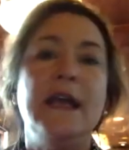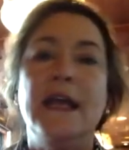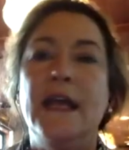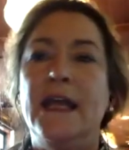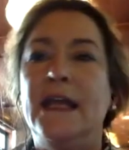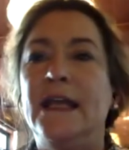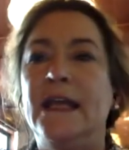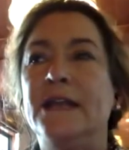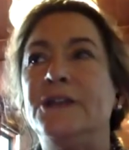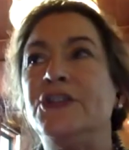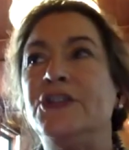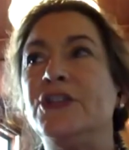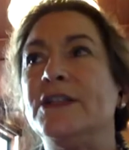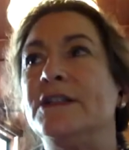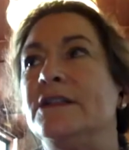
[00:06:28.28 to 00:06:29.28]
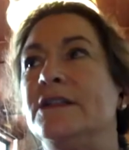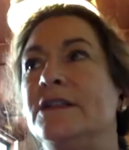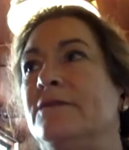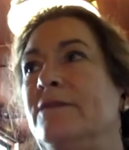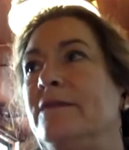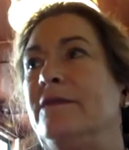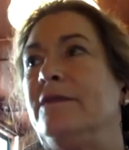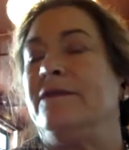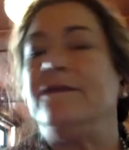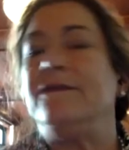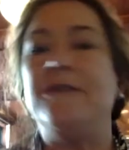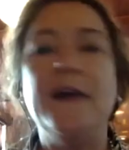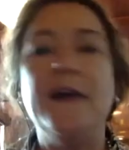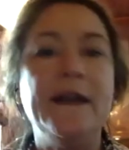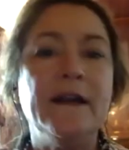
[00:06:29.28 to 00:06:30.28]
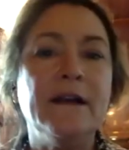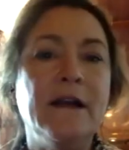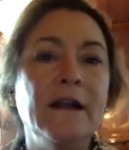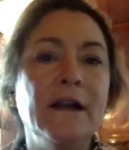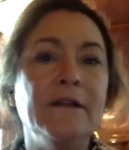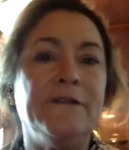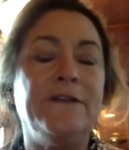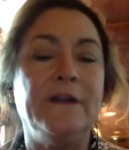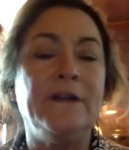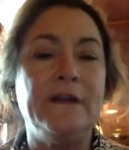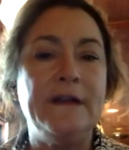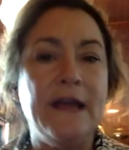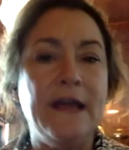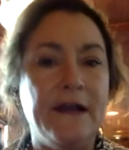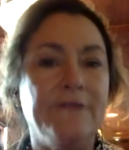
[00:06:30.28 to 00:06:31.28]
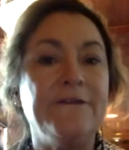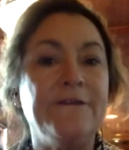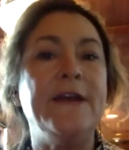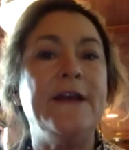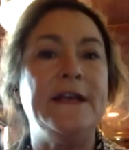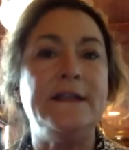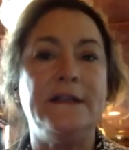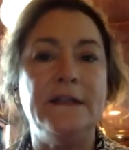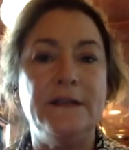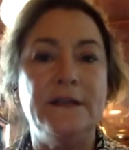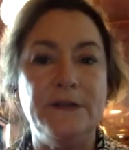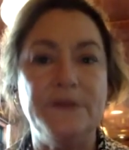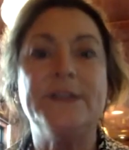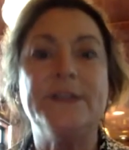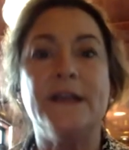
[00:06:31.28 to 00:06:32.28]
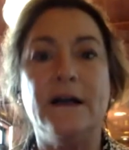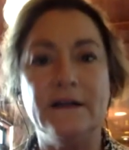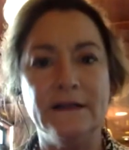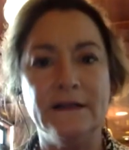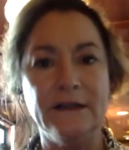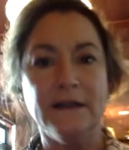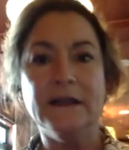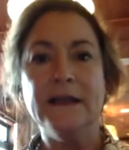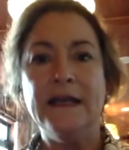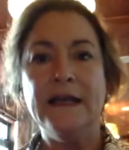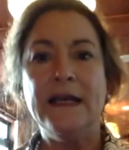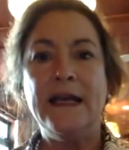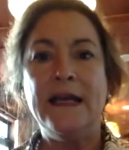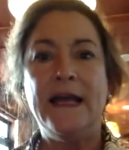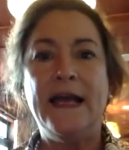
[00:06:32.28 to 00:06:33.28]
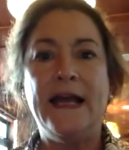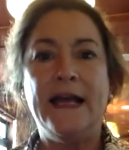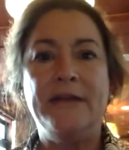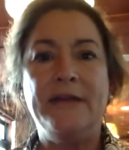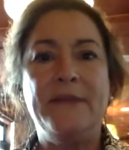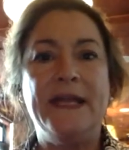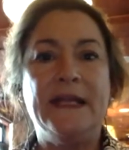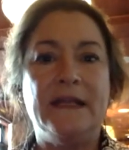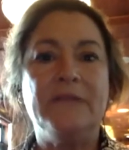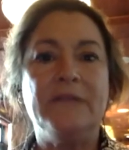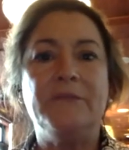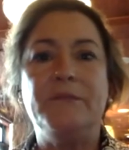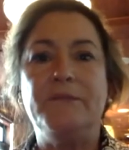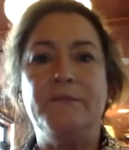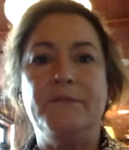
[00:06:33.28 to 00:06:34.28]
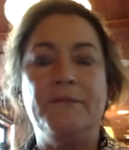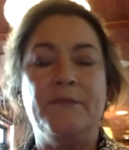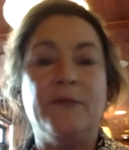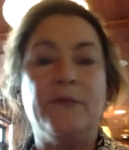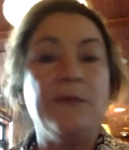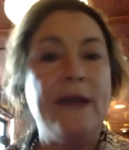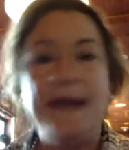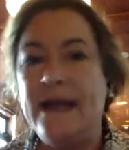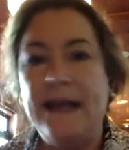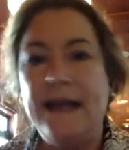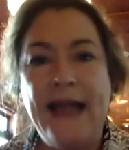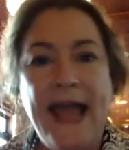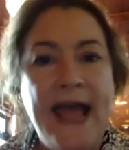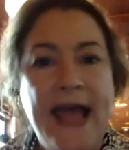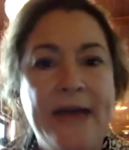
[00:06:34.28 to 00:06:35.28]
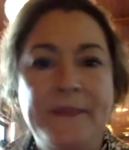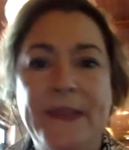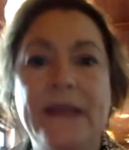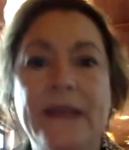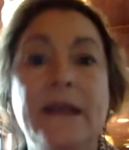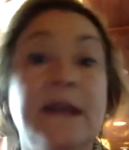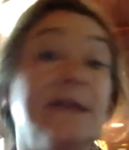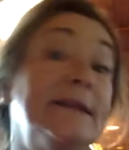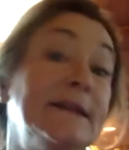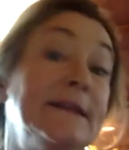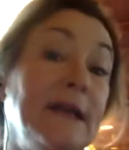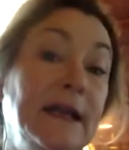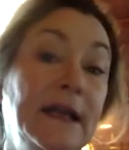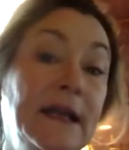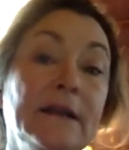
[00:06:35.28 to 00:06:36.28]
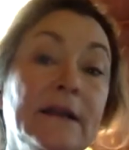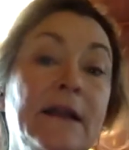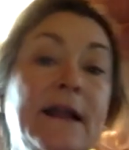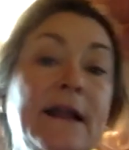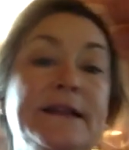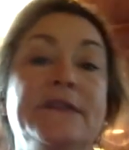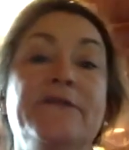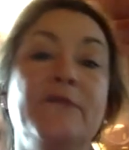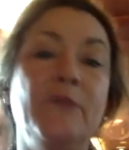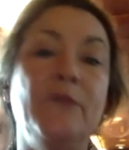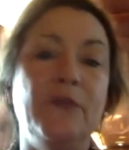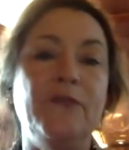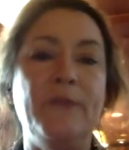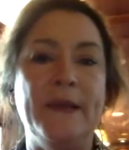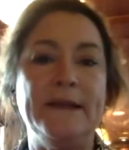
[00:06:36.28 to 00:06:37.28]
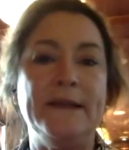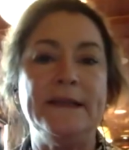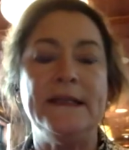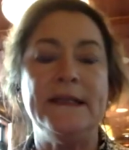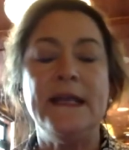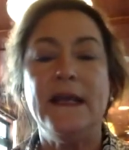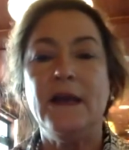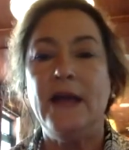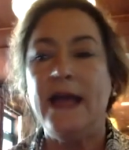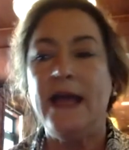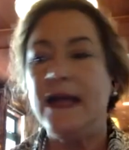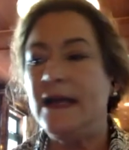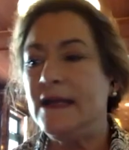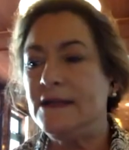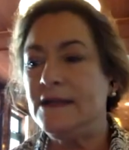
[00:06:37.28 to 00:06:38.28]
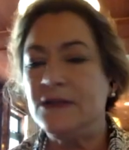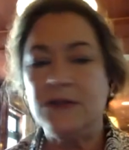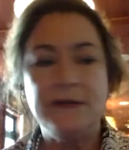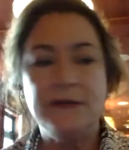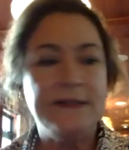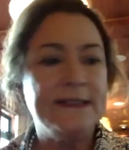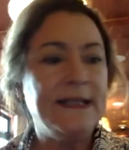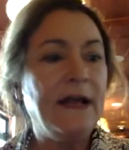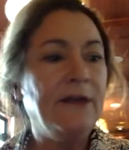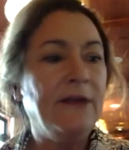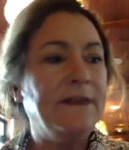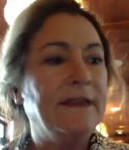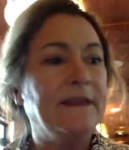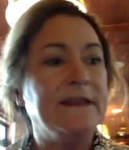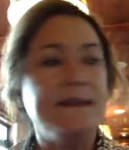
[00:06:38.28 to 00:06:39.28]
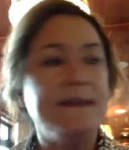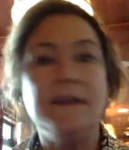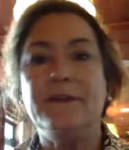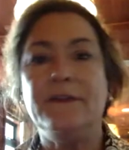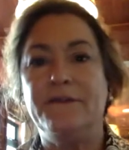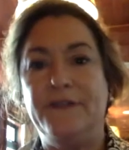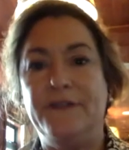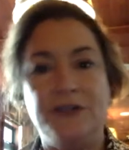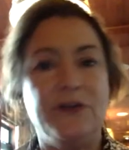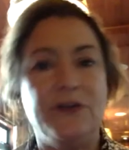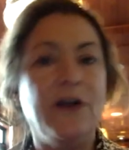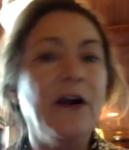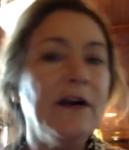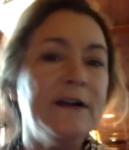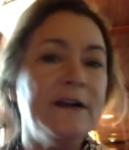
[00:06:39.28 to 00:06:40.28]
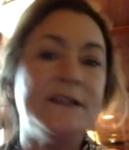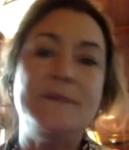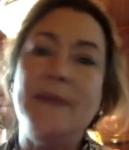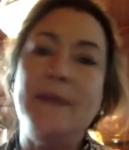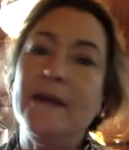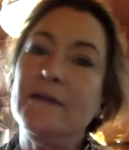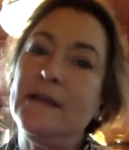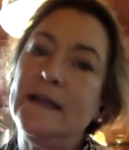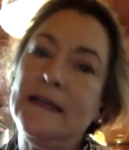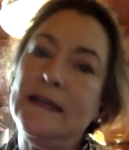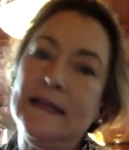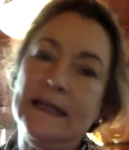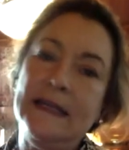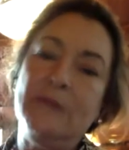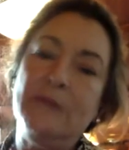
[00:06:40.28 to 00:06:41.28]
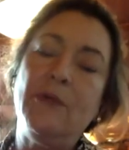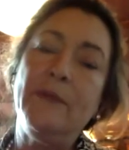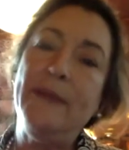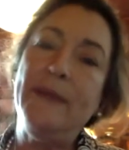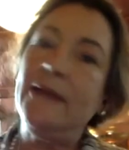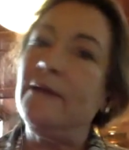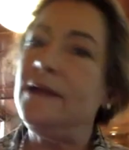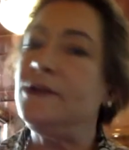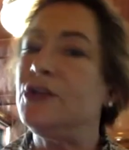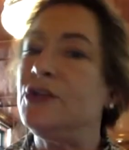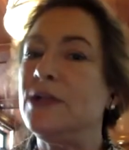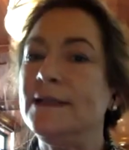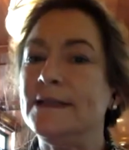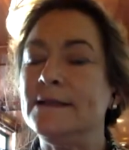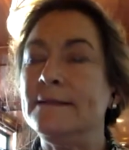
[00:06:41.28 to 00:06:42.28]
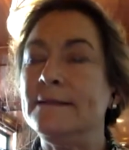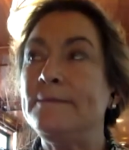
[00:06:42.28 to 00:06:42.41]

he's just fun and colorful and not afraid to use color and make it bright and happy and exciting and lots of movement. And it turns out that this other featured artist, Marilyn, and he were married just,